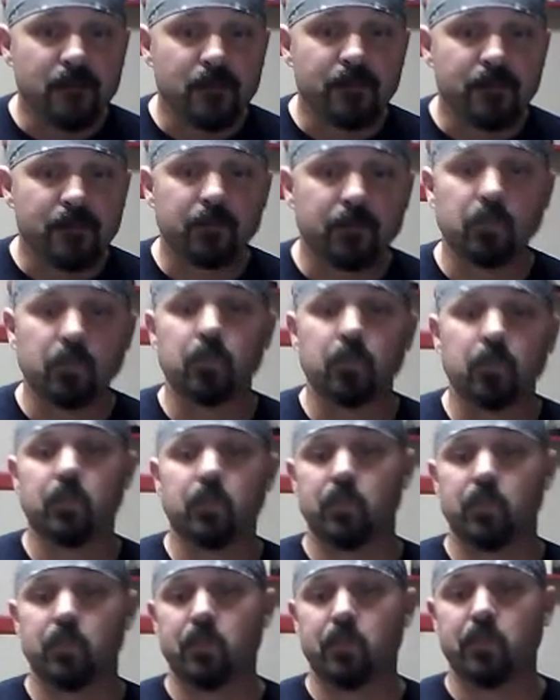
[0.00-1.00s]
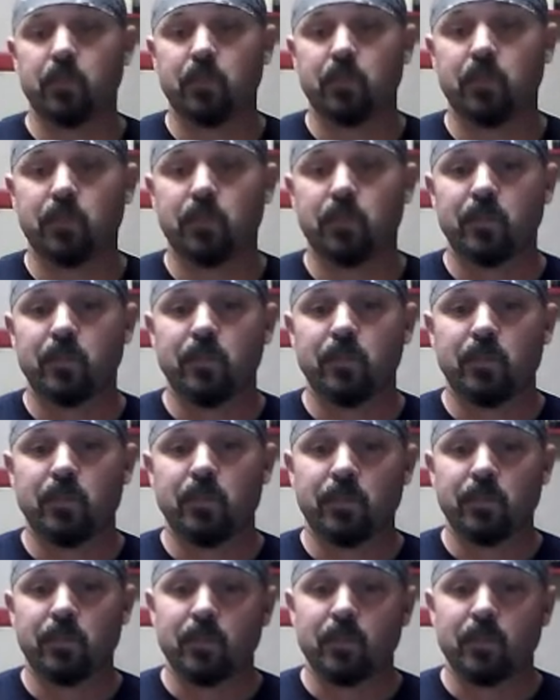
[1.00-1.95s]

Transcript: No one is speaking in this clip.